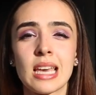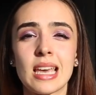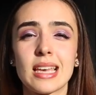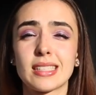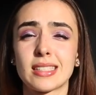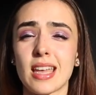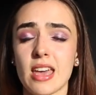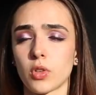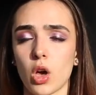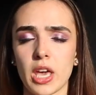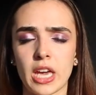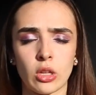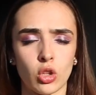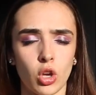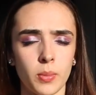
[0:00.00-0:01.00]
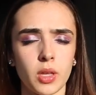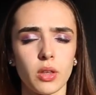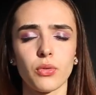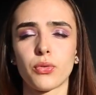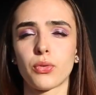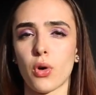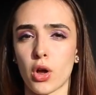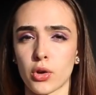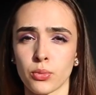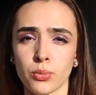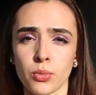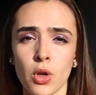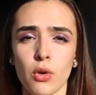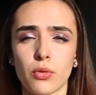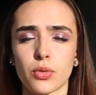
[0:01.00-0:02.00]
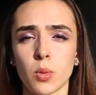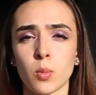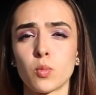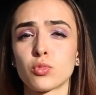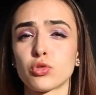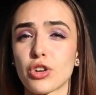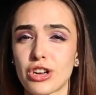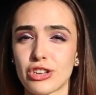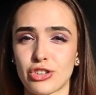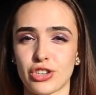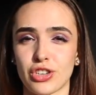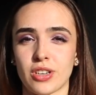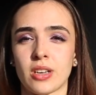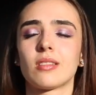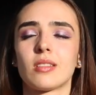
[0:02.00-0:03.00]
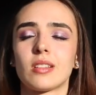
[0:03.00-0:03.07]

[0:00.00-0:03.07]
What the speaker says: is the Economic Forum from Russia.